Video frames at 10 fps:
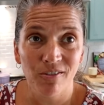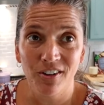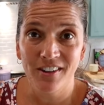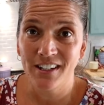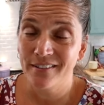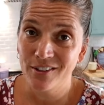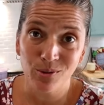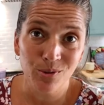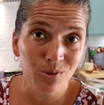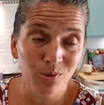check over the
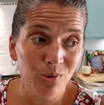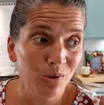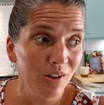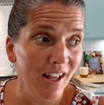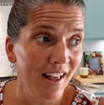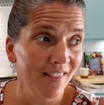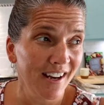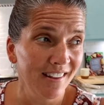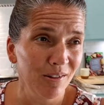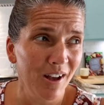individual school,
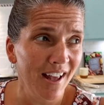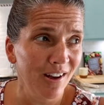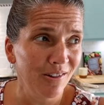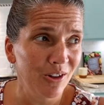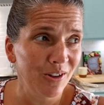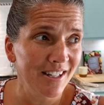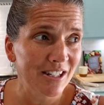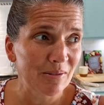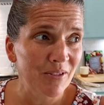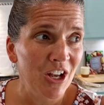and then I think we'll head out and go
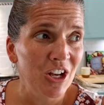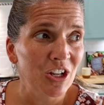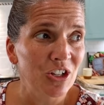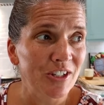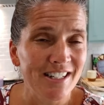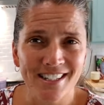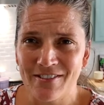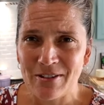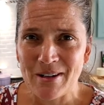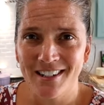get some
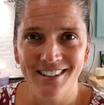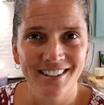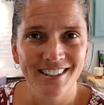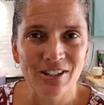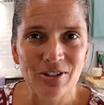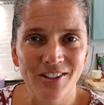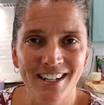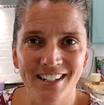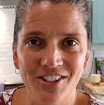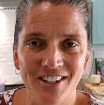treats from our
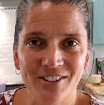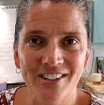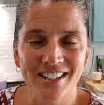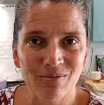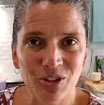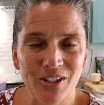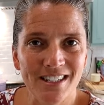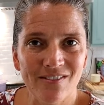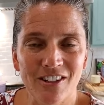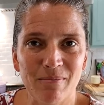local Dollar General, get some
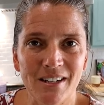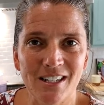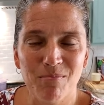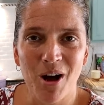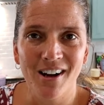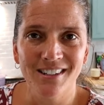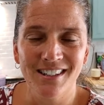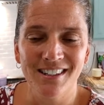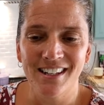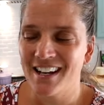treats and fill up a nice
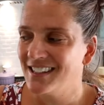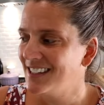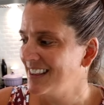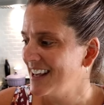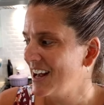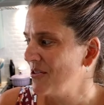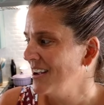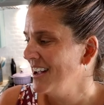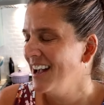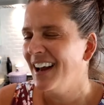box and then I'll uh, send that
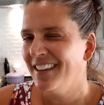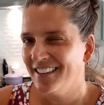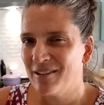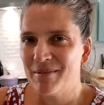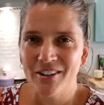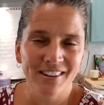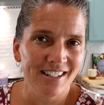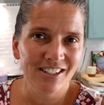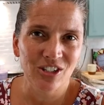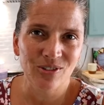out. I think that'll be a
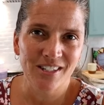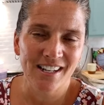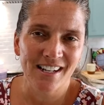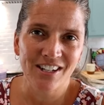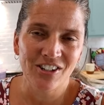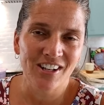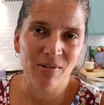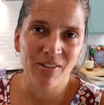good thing to do tonight. End